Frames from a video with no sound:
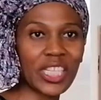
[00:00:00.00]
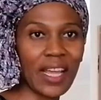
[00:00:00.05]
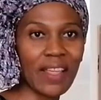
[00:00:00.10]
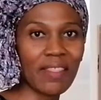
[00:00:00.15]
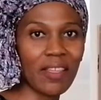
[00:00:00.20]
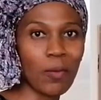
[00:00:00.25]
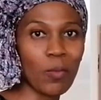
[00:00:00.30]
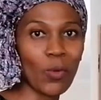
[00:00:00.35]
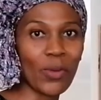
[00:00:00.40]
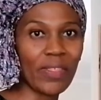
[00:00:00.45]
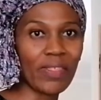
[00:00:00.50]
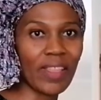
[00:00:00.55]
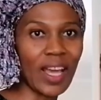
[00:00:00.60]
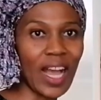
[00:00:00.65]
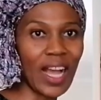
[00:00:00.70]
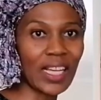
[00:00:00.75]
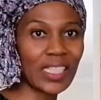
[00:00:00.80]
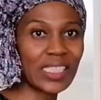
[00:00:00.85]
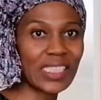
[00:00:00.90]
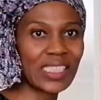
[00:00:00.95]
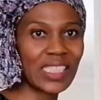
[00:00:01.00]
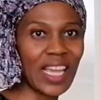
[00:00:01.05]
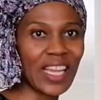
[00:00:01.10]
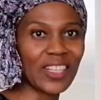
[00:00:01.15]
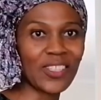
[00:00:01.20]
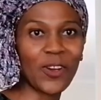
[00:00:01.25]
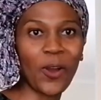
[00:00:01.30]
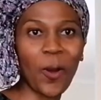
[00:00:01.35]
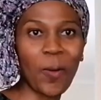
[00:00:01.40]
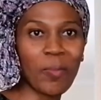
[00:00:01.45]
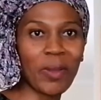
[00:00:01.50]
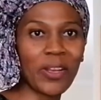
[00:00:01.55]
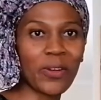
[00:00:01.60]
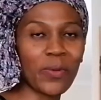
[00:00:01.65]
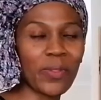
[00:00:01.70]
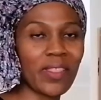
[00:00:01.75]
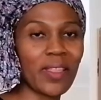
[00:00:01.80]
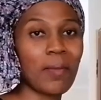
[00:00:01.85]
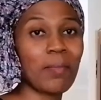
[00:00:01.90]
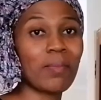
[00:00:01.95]
share them with us and
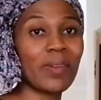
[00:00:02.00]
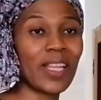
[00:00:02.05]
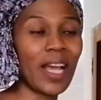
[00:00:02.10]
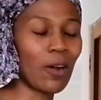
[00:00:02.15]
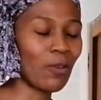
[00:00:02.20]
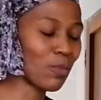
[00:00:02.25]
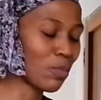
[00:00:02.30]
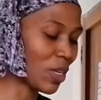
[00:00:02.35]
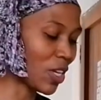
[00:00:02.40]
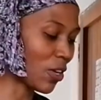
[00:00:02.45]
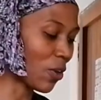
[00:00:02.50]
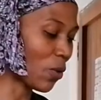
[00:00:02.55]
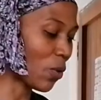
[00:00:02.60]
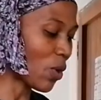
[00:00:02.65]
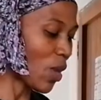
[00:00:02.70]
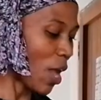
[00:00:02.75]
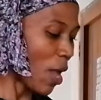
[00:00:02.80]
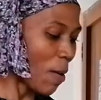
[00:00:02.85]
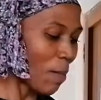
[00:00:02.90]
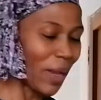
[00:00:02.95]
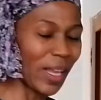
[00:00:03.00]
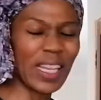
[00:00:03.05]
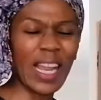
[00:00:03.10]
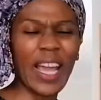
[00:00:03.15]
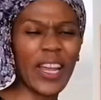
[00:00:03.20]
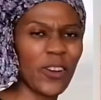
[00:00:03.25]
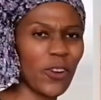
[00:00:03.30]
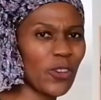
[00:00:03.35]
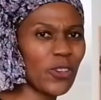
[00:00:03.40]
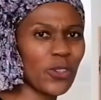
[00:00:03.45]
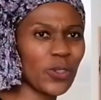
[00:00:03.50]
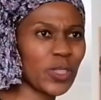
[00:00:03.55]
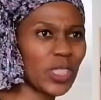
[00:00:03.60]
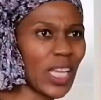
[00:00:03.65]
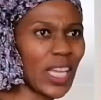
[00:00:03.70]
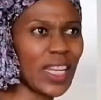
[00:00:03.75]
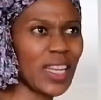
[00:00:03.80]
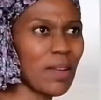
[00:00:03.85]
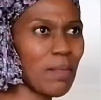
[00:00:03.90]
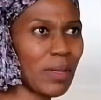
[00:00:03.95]
comment with them down below. But I don't use
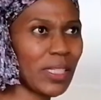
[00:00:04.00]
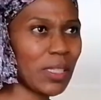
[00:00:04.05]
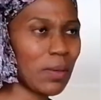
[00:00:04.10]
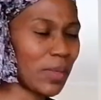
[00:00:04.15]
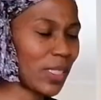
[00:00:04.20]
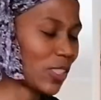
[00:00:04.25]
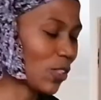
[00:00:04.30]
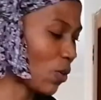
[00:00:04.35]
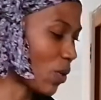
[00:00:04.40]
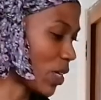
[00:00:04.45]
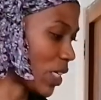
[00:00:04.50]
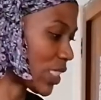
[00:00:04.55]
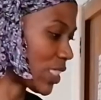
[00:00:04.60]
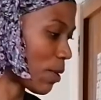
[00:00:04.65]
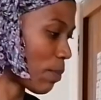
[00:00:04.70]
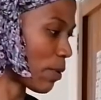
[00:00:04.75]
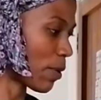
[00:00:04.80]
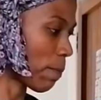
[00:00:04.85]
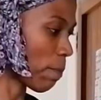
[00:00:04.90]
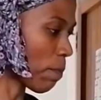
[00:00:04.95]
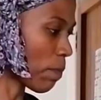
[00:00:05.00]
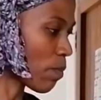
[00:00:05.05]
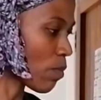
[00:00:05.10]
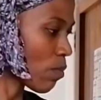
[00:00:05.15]
any measurements or recipe.